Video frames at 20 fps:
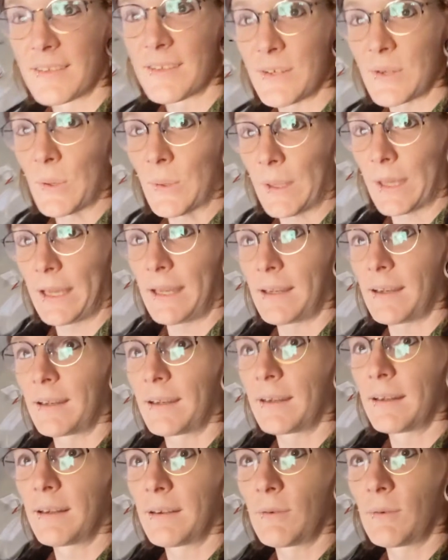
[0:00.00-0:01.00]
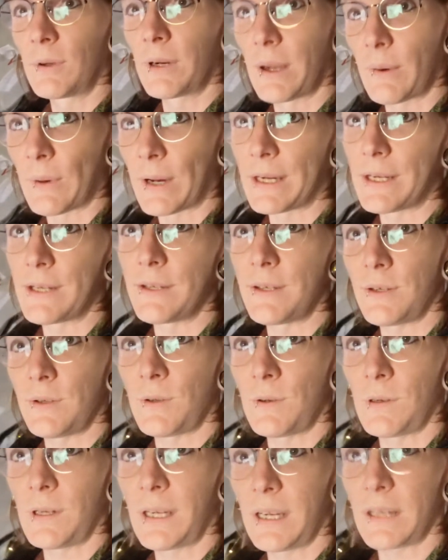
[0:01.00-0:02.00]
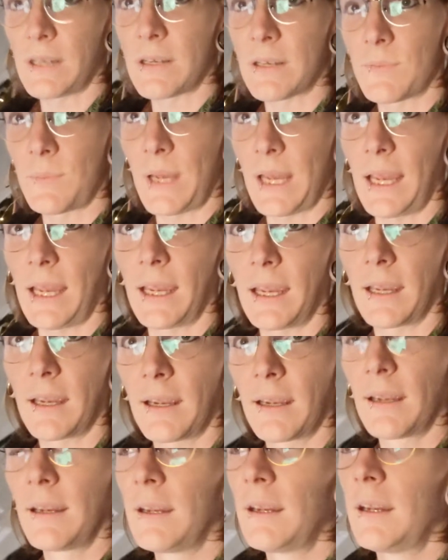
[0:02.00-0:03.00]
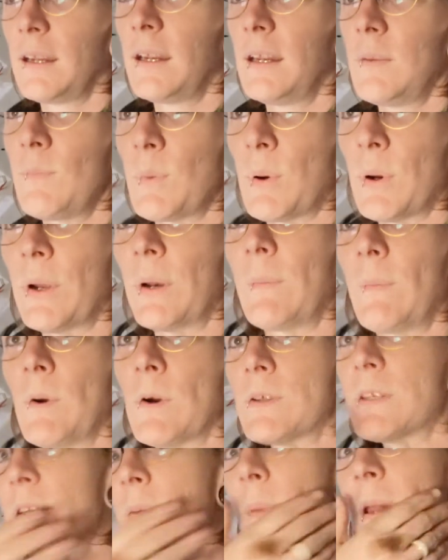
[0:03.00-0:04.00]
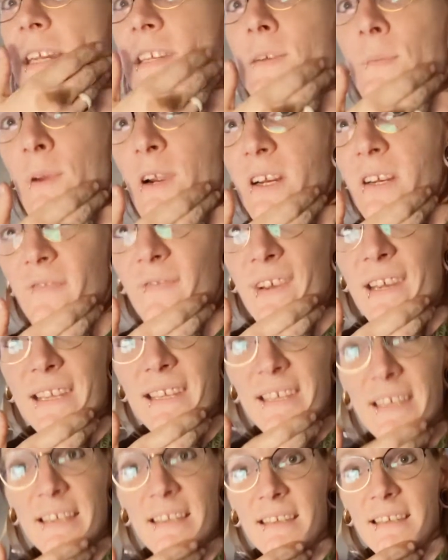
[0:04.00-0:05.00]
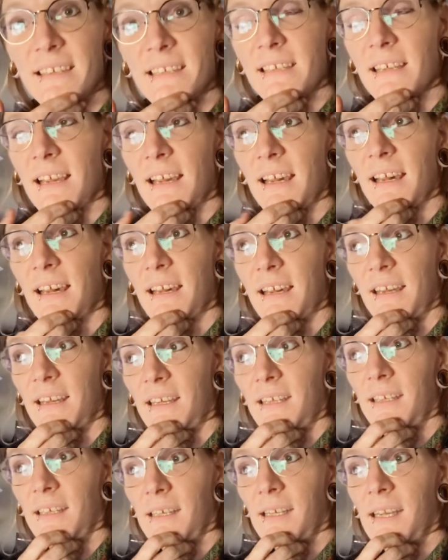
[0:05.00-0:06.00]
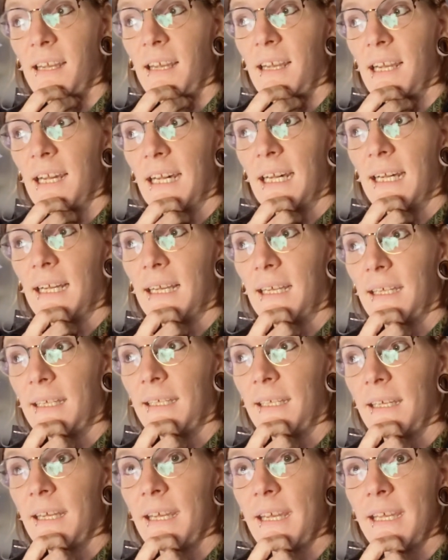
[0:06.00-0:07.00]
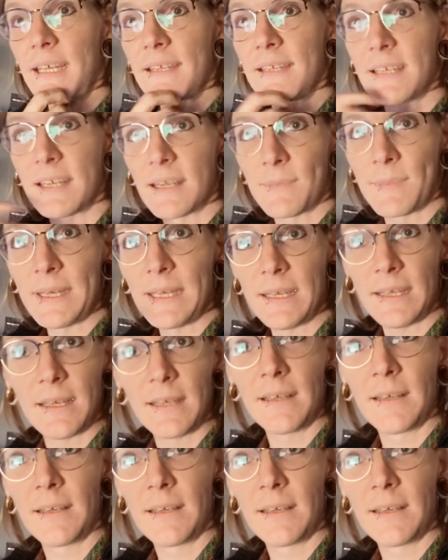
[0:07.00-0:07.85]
So like what I want to do is put most of my smart devices on a Zigbee